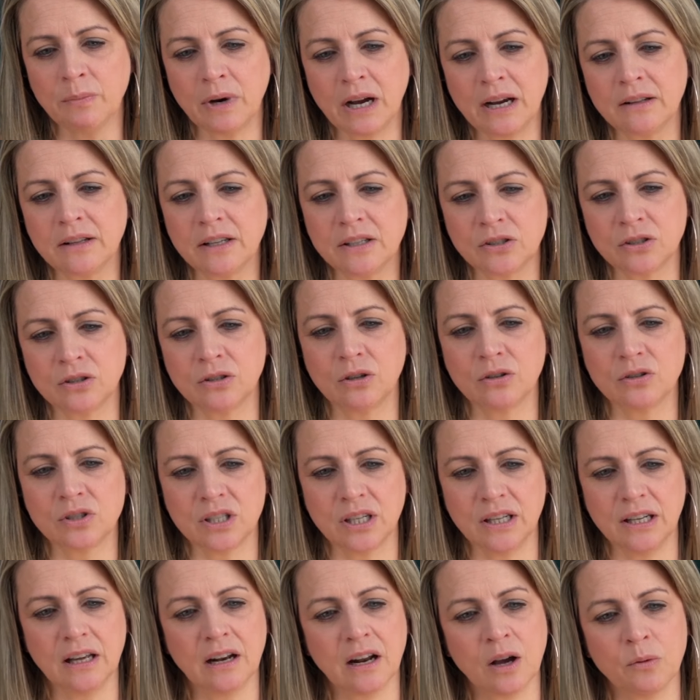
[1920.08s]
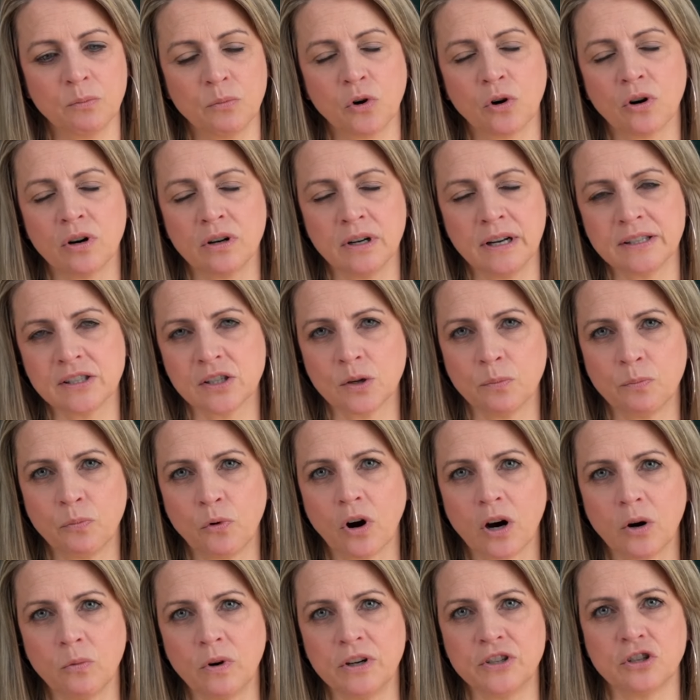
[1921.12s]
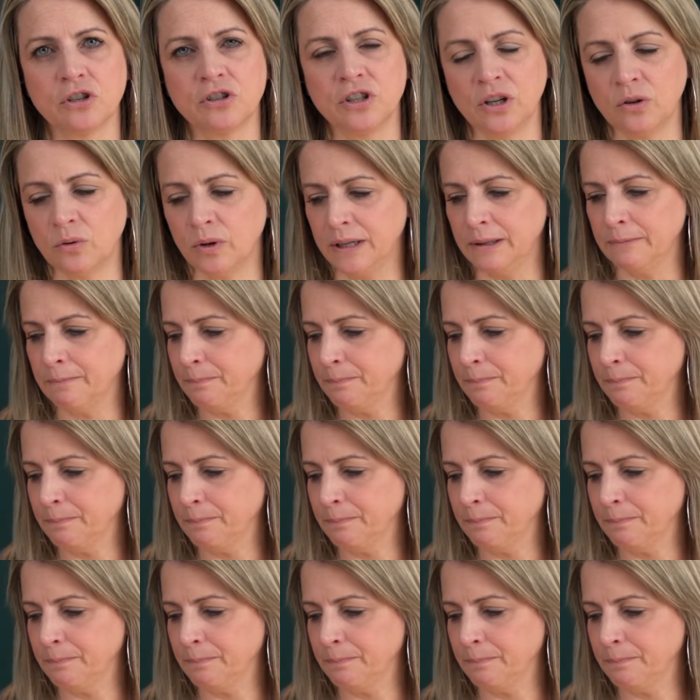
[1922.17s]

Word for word: my listeners to get on board and uh, support what you're doing.